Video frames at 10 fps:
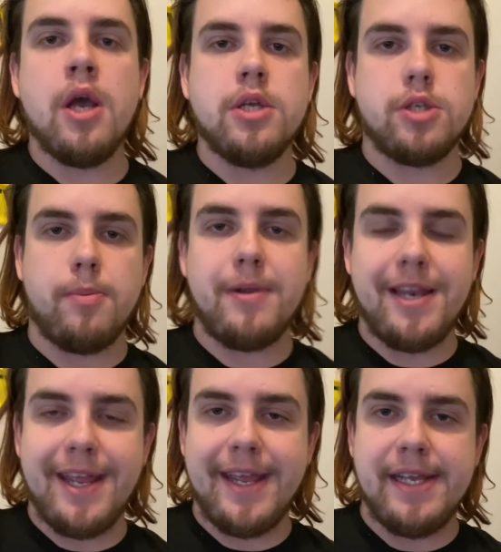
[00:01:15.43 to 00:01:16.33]
So
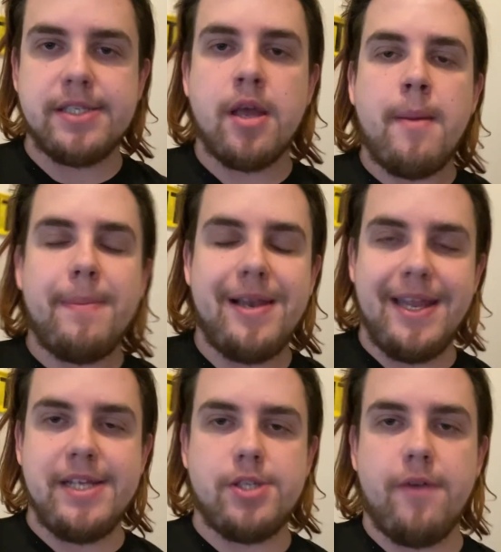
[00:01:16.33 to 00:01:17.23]
please
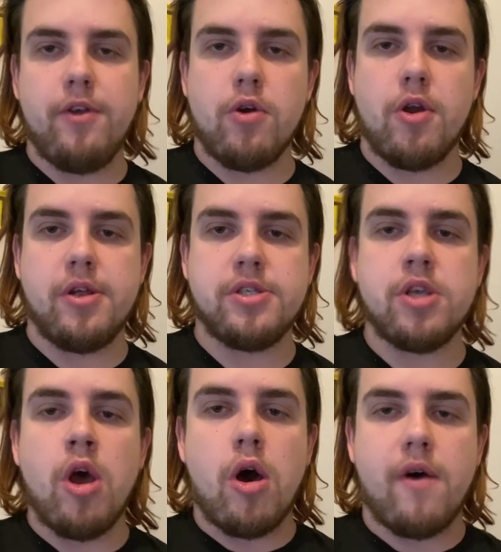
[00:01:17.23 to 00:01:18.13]
do the
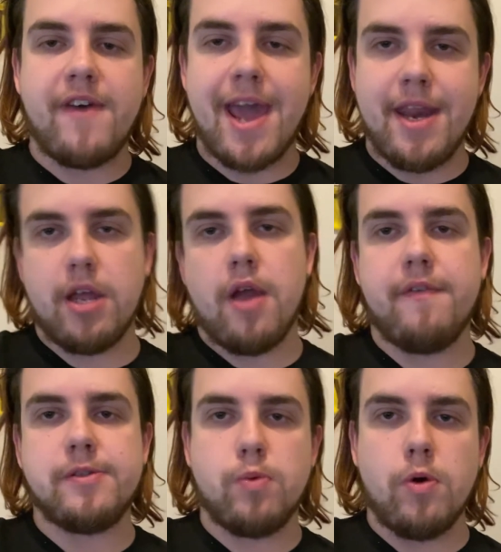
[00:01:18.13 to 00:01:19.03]
honours of heading
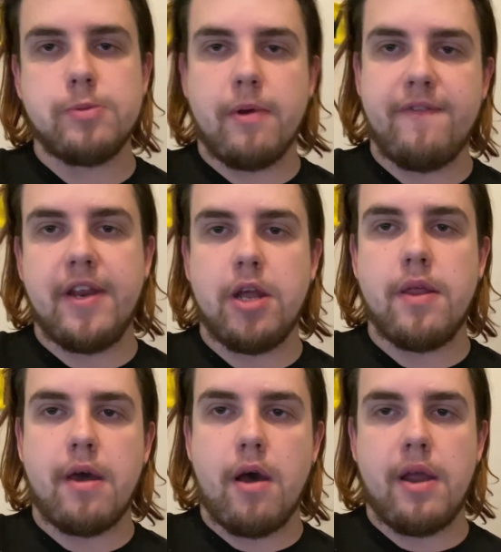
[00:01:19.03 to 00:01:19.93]
over towards my video
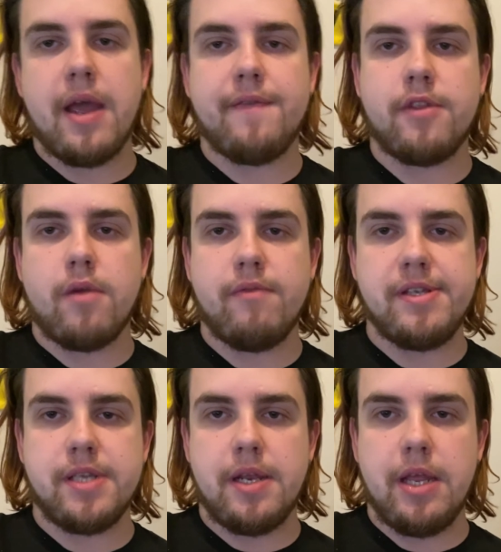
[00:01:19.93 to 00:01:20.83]
that I have done
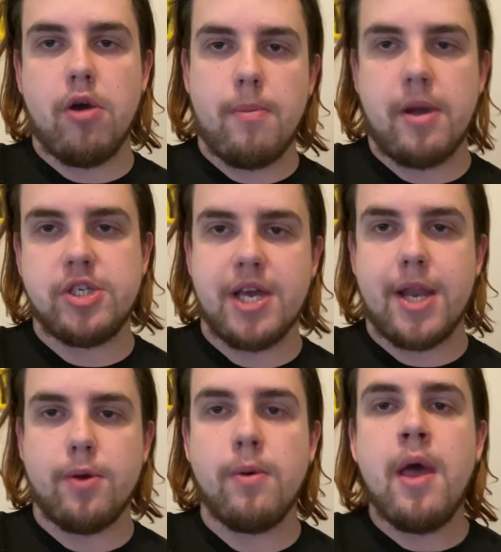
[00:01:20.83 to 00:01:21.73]
recently on my
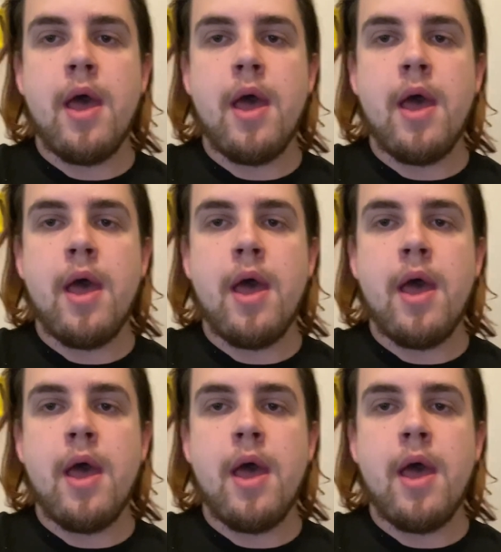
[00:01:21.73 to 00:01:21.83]
channel.